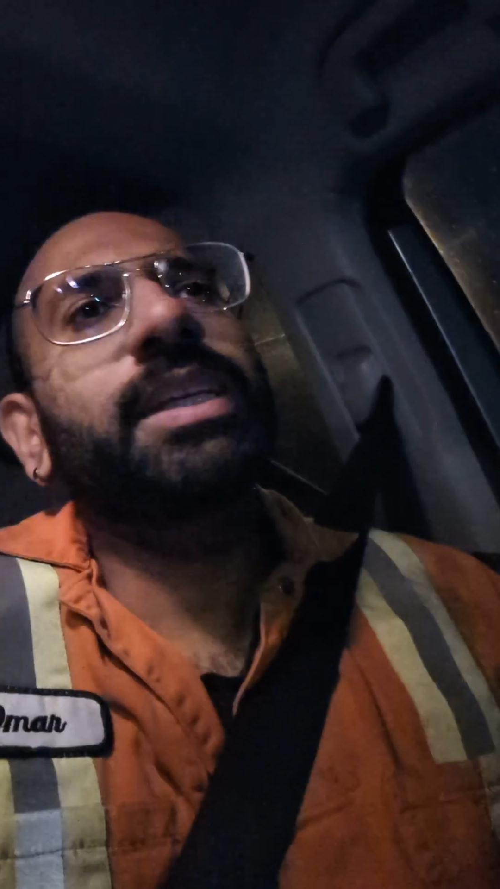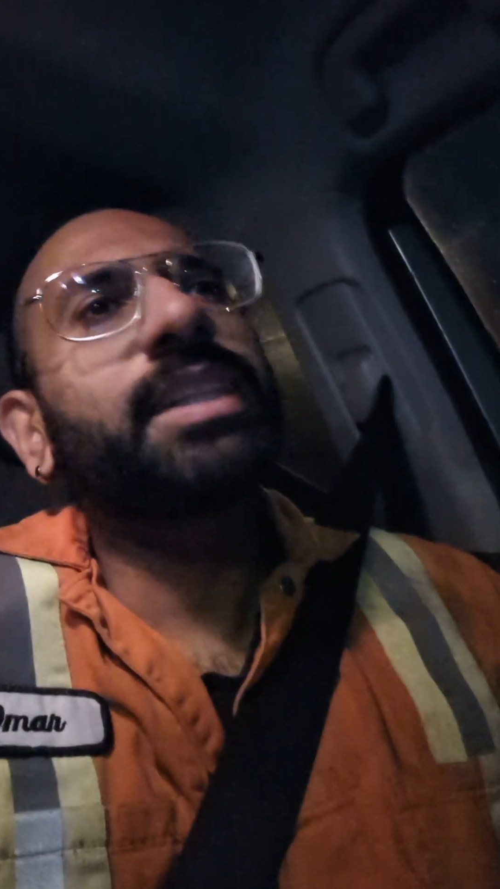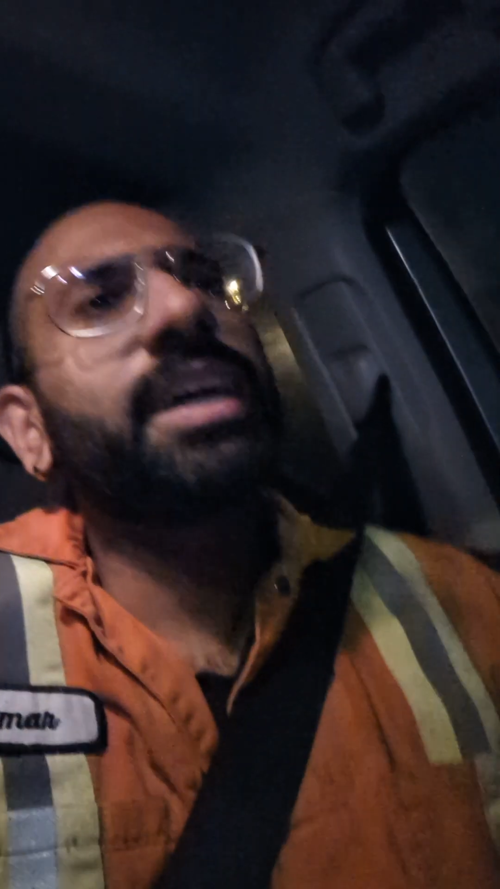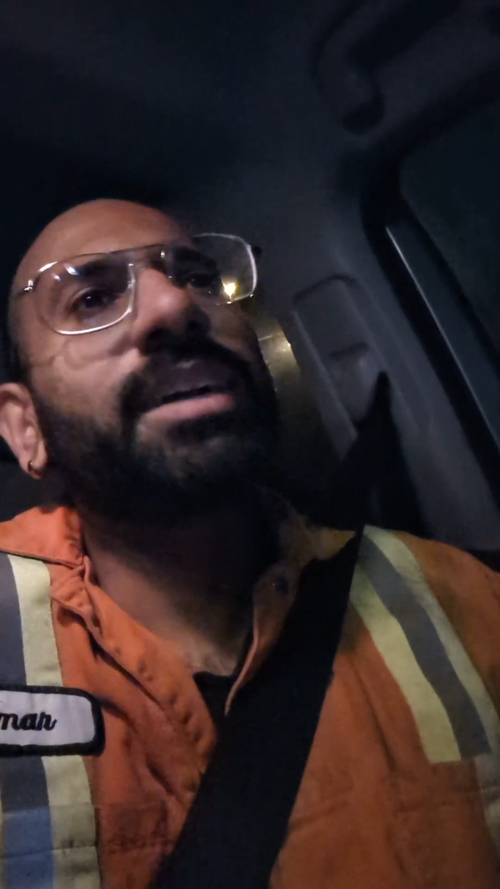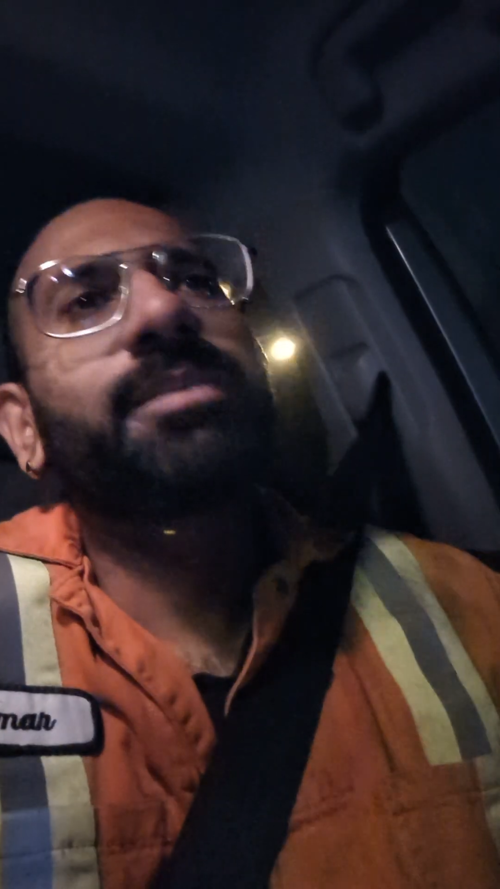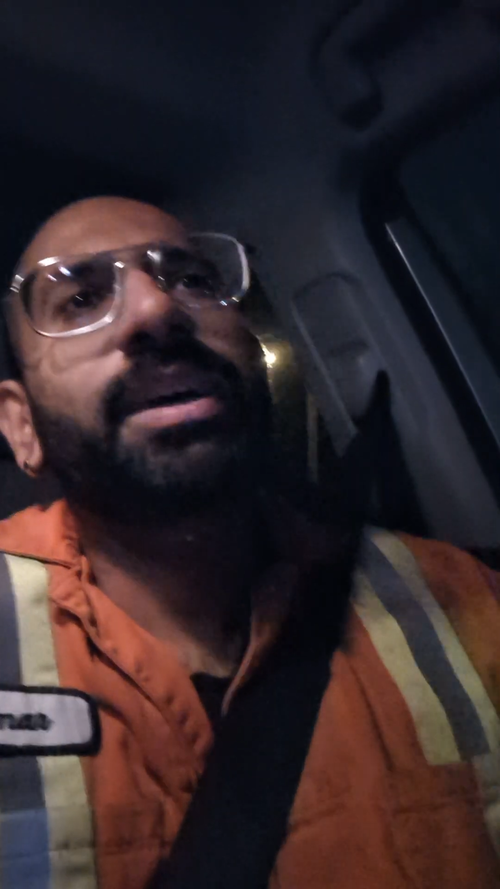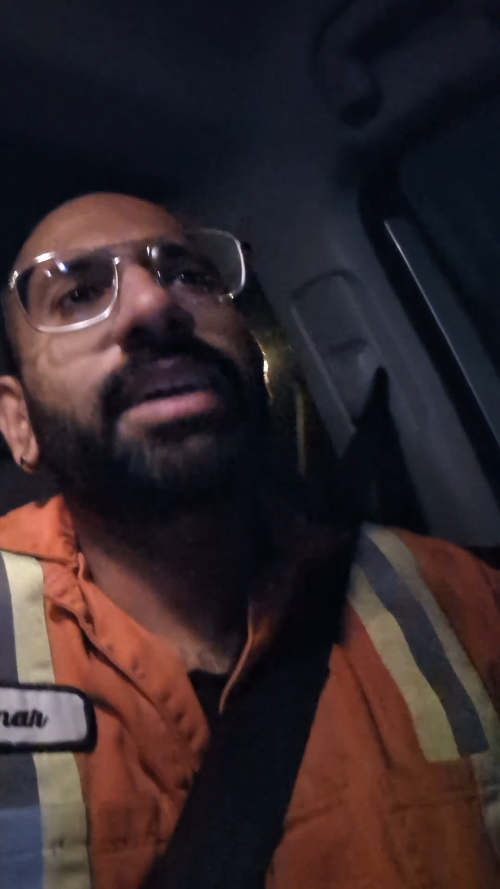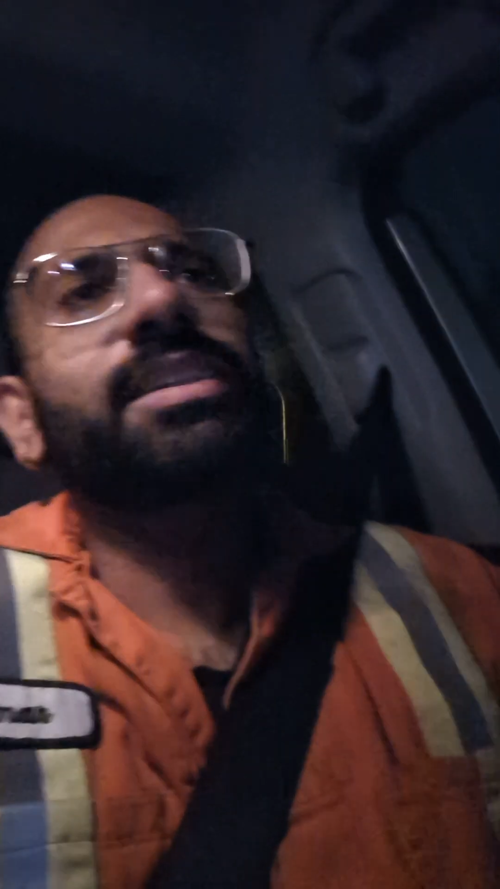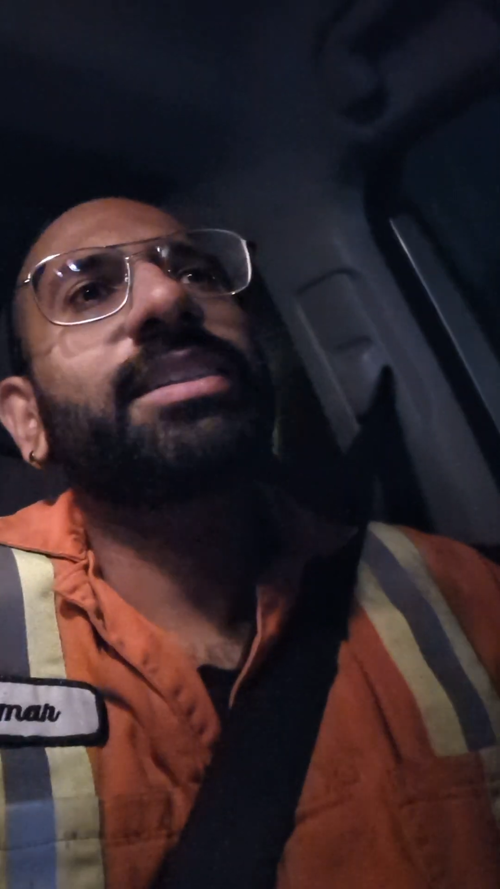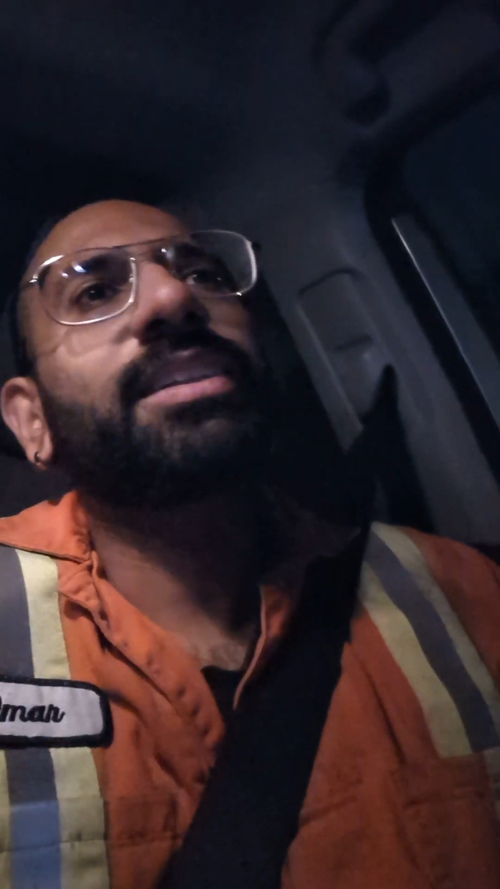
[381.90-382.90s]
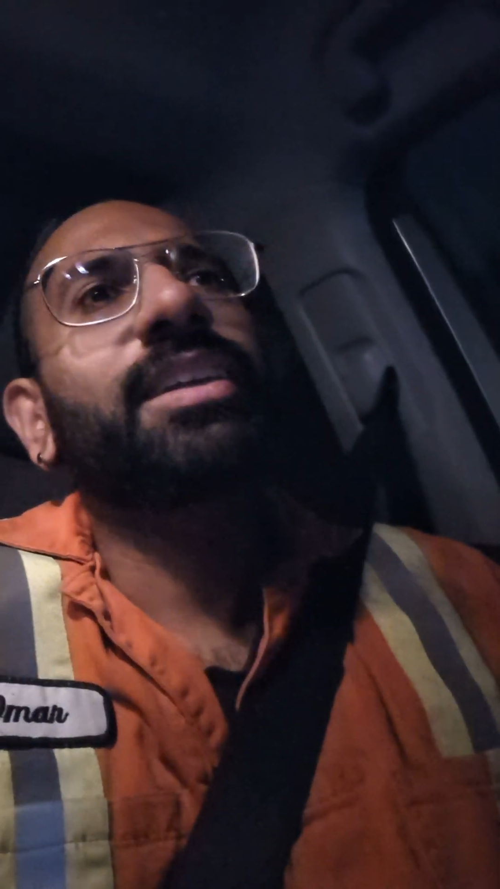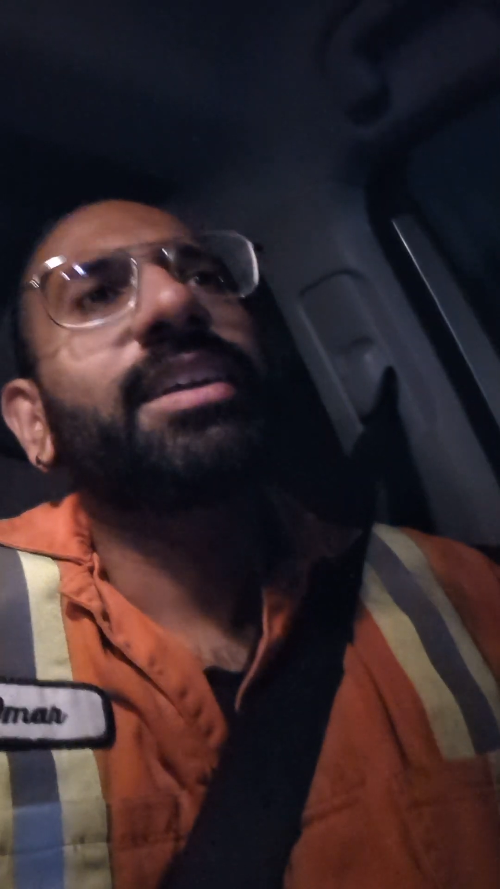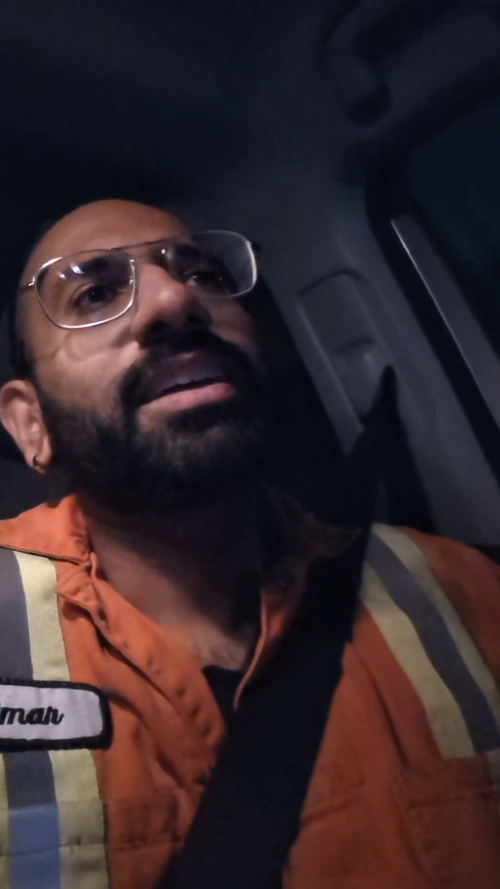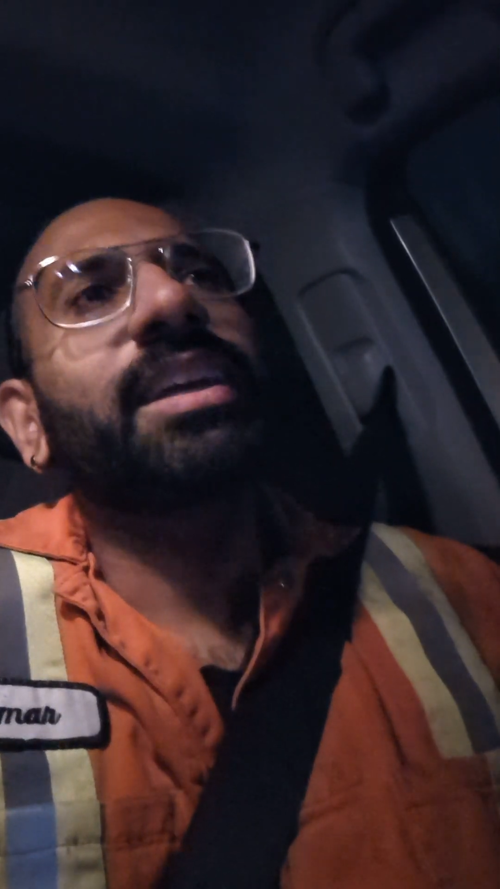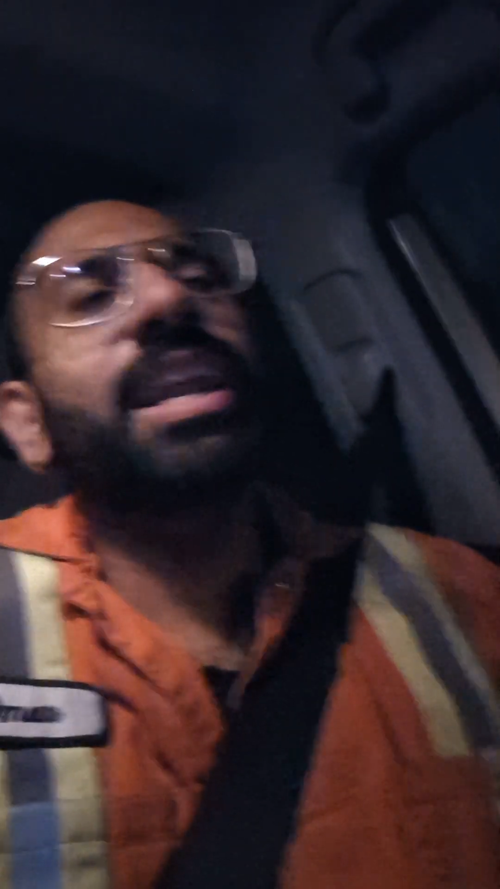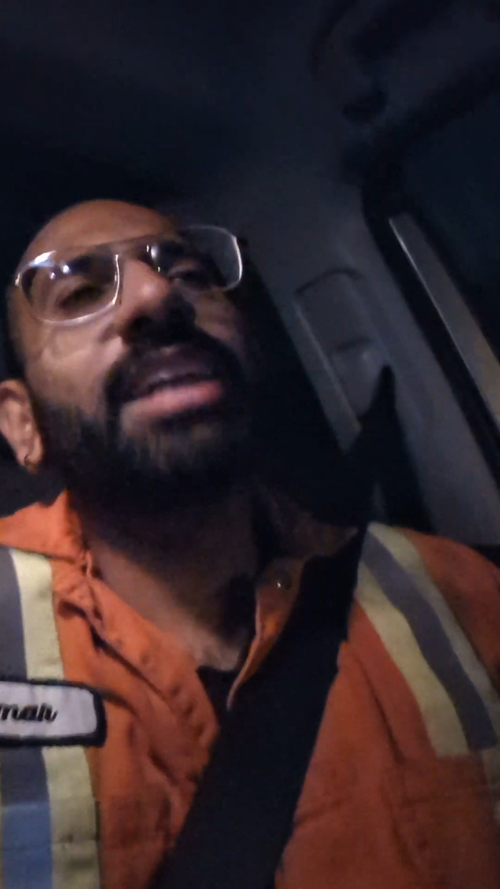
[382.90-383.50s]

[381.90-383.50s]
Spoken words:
be there, man? Can